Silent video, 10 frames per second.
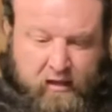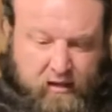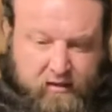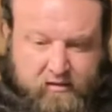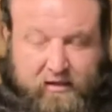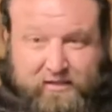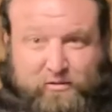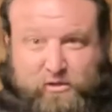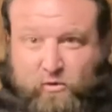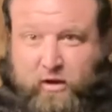this
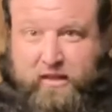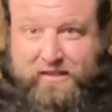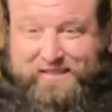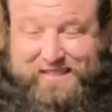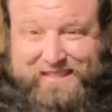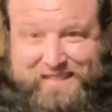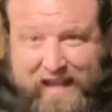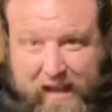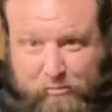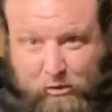was one of the
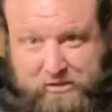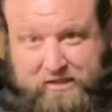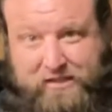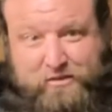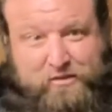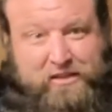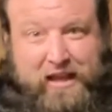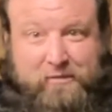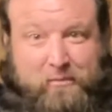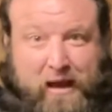staples. This was
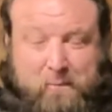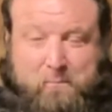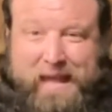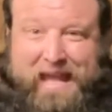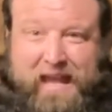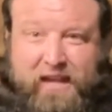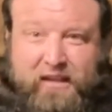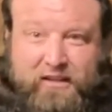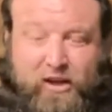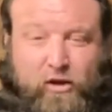like my main
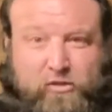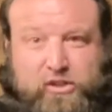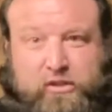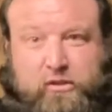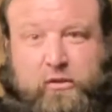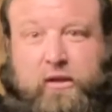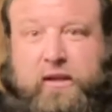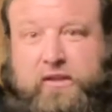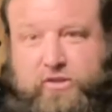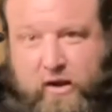go-to
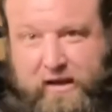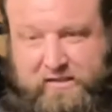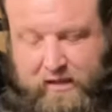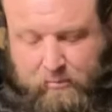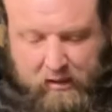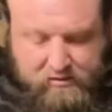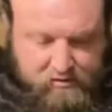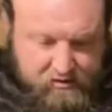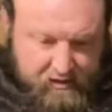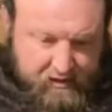tricep
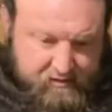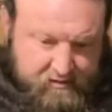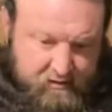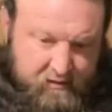exercise.